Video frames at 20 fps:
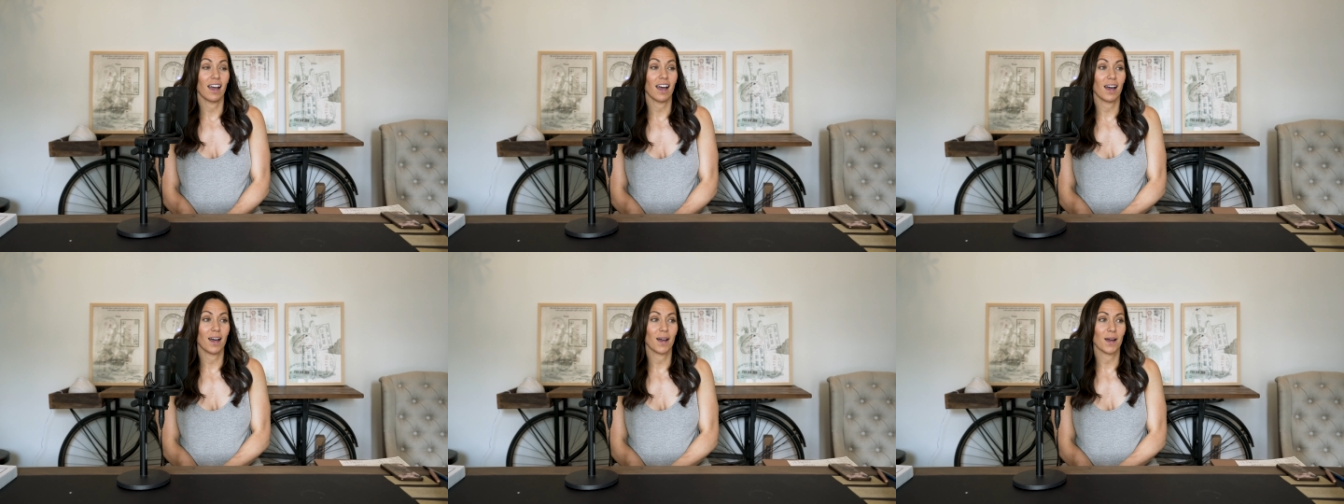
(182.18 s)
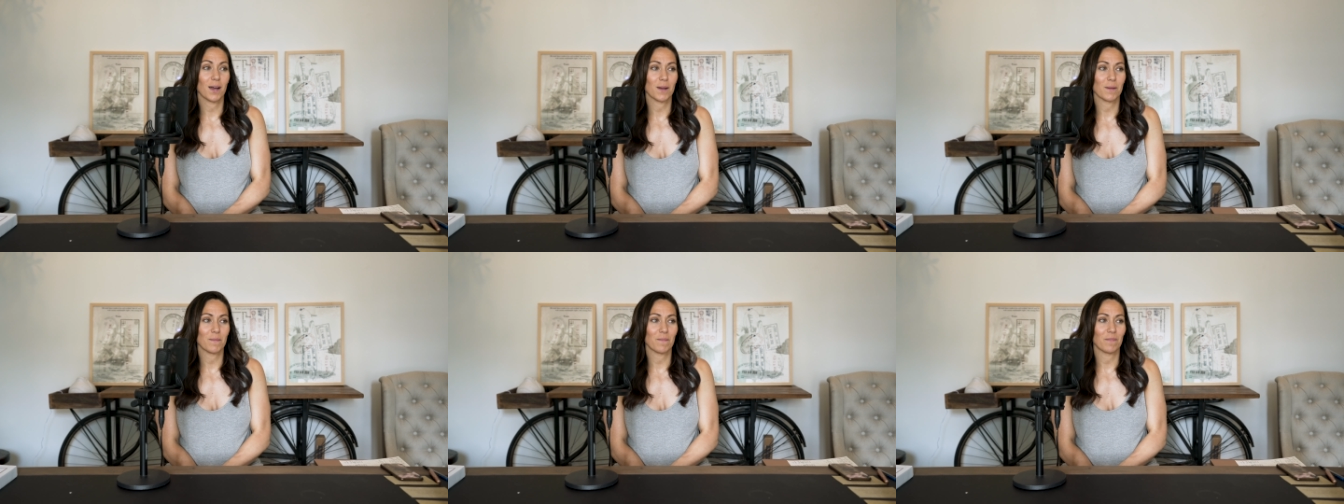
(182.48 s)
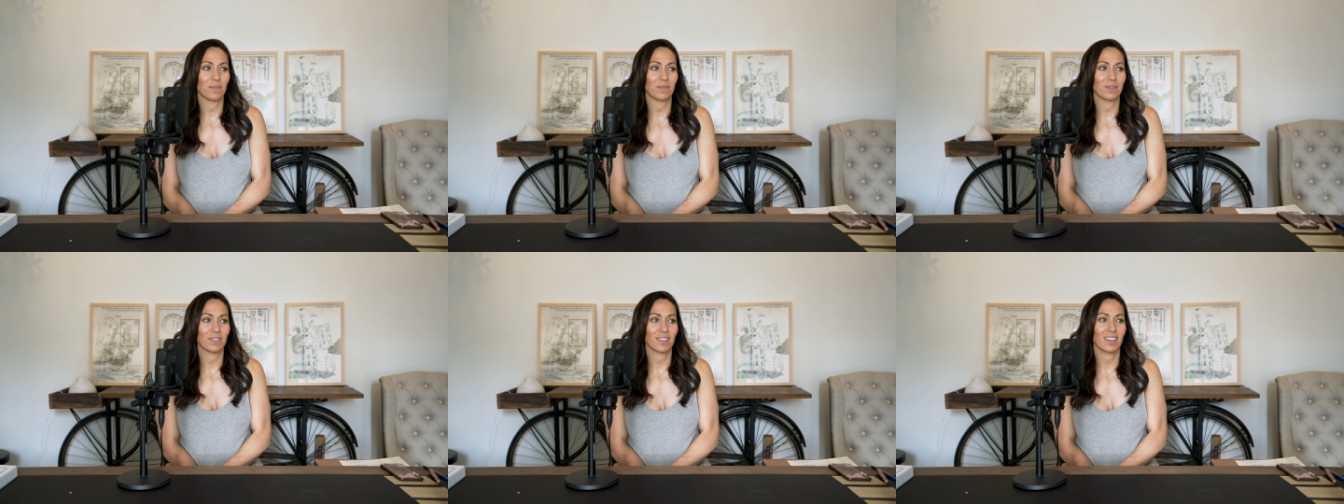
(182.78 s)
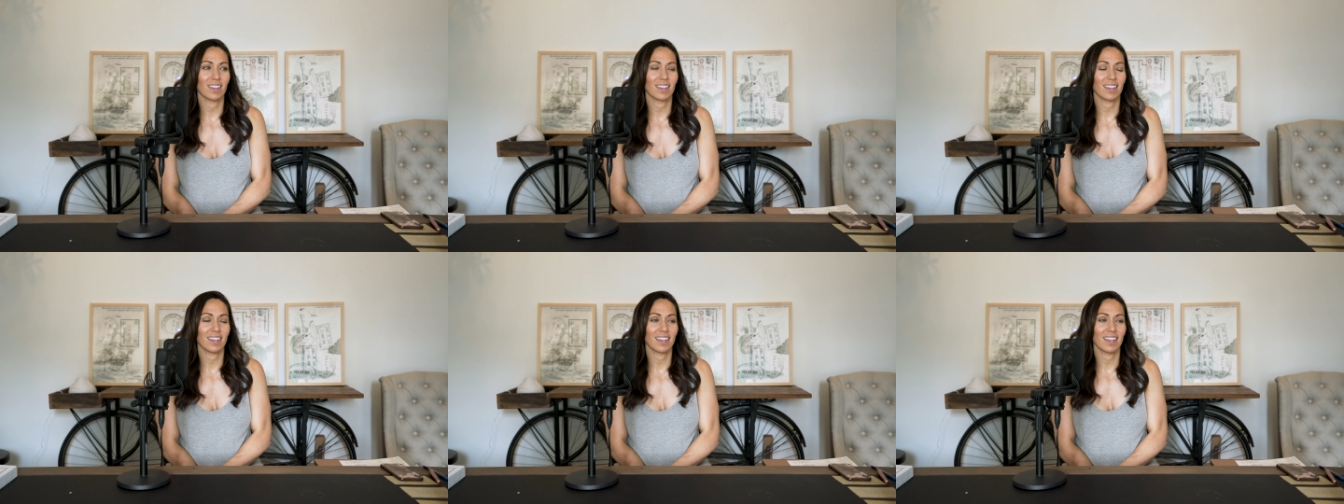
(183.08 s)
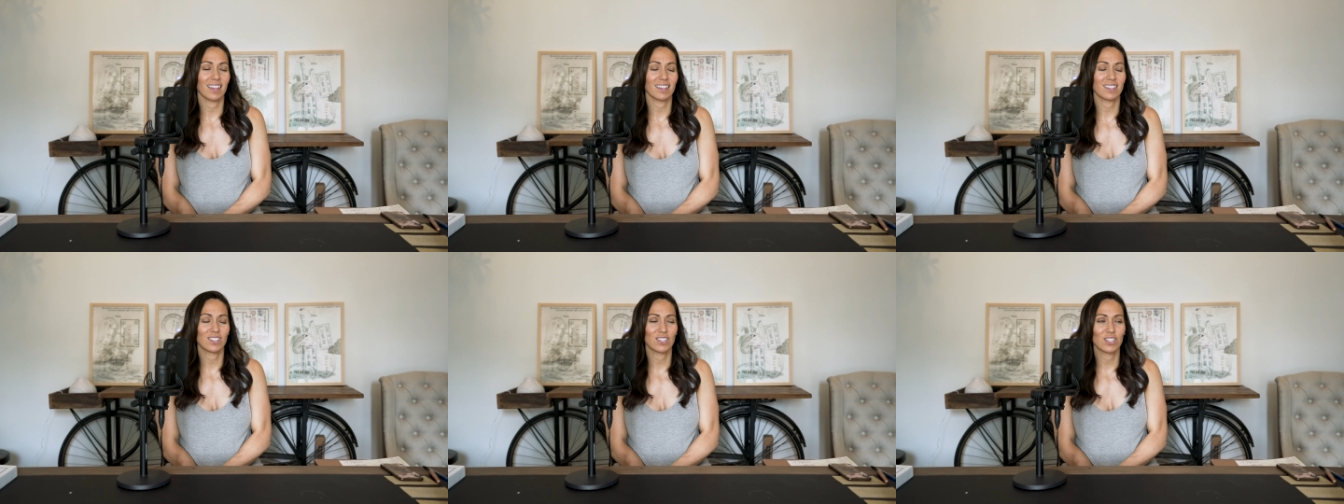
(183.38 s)
Um,
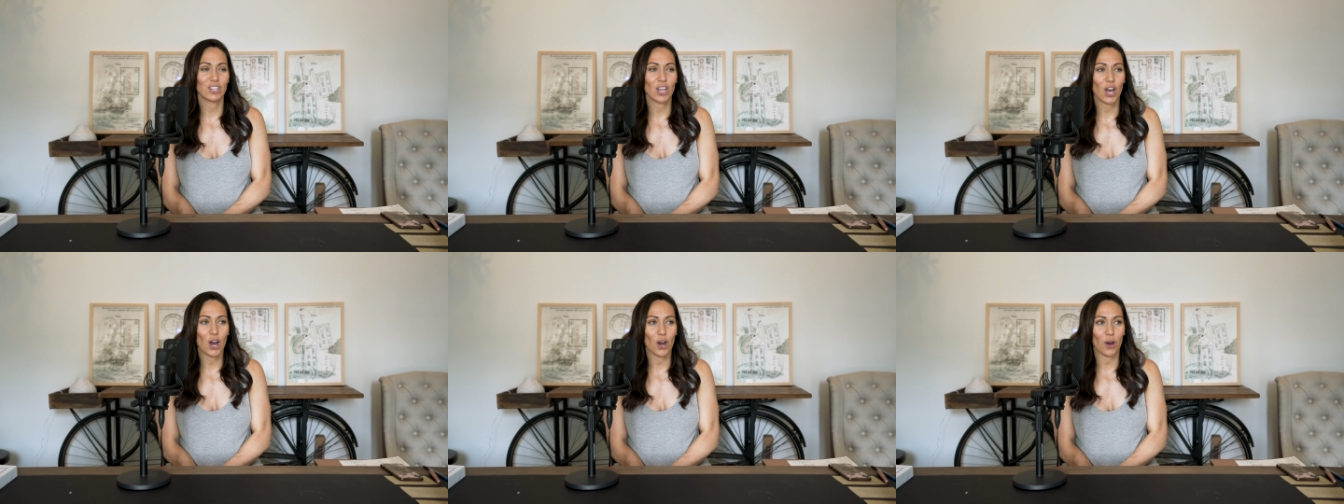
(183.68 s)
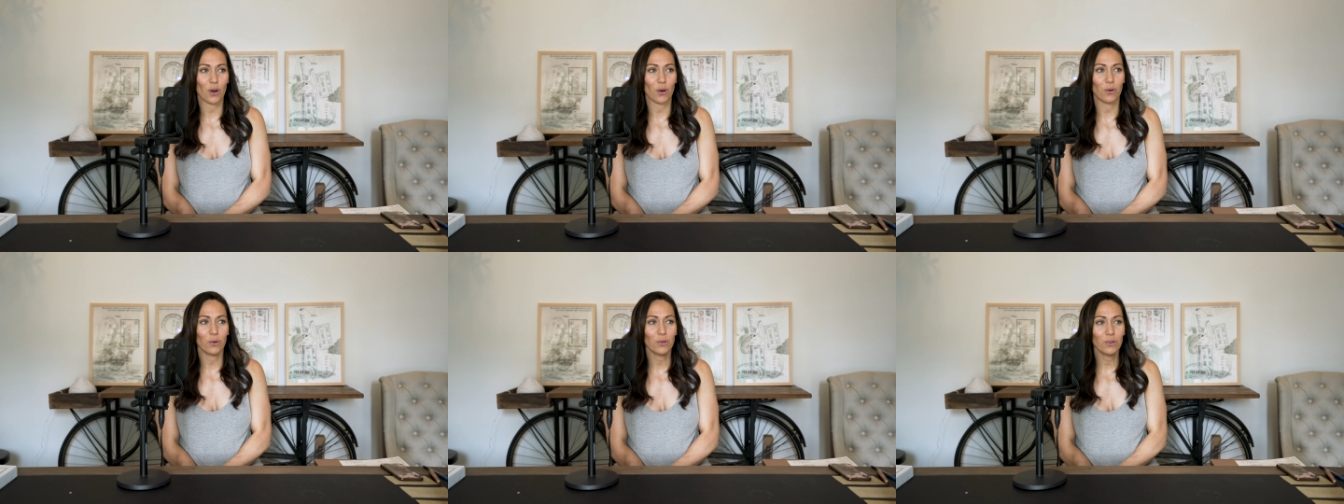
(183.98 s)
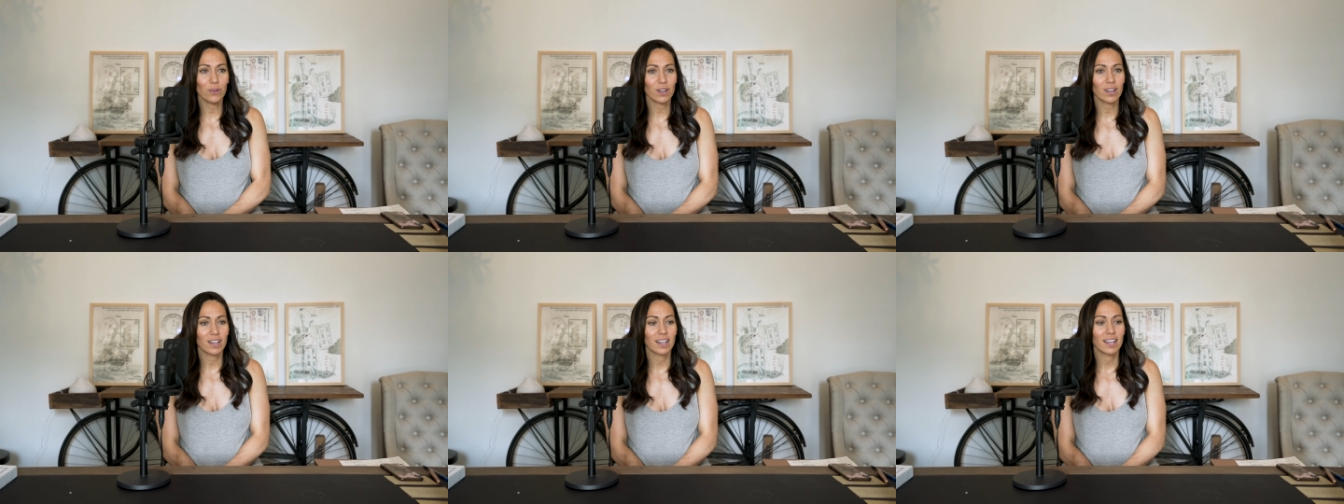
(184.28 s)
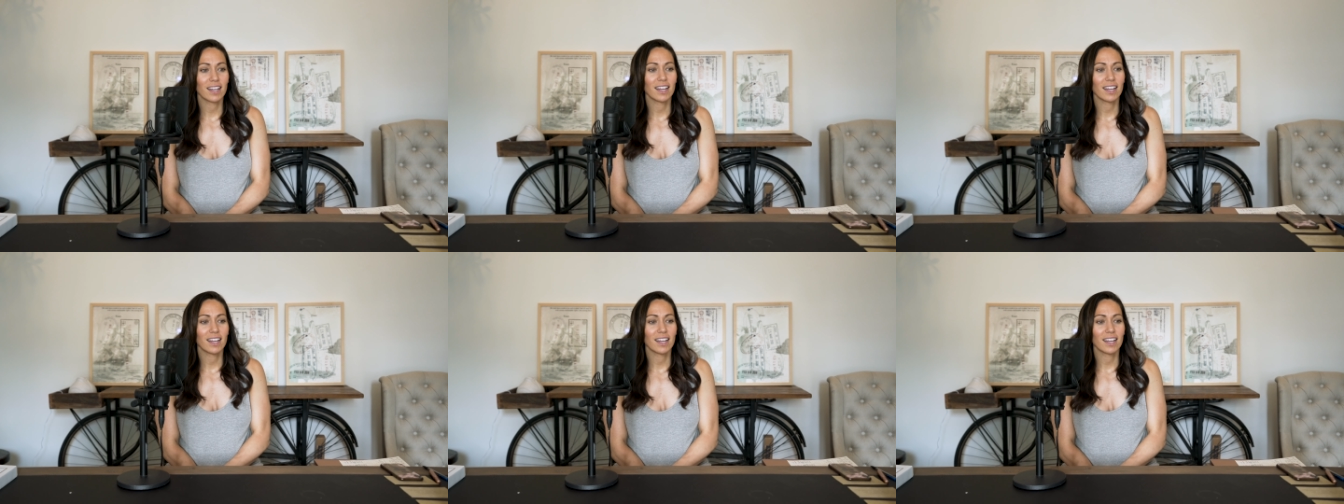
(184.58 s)
so